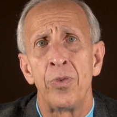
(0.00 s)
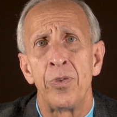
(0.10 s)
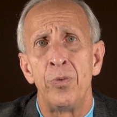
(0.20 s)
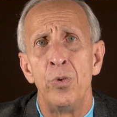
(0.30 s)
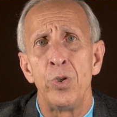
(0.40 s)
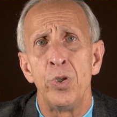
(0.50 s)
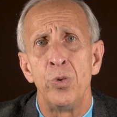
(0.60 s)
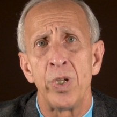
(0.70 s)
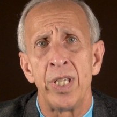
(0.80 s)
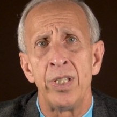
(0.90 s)
through
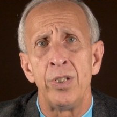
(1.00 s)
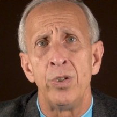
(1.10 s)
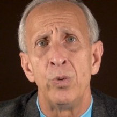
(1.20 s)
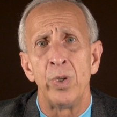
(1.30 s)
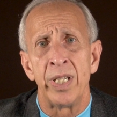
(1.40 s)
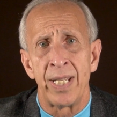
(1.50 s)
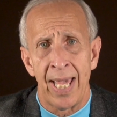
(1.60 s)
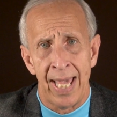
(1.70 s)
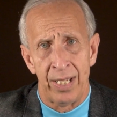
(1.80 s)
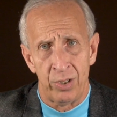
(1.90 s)
you, in you, and
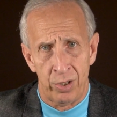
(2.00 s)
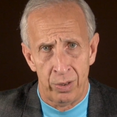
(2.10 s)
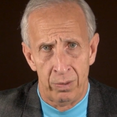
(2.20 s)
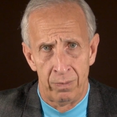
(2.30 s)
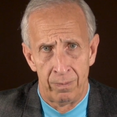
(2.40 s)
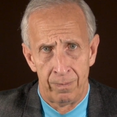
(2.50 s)
as you.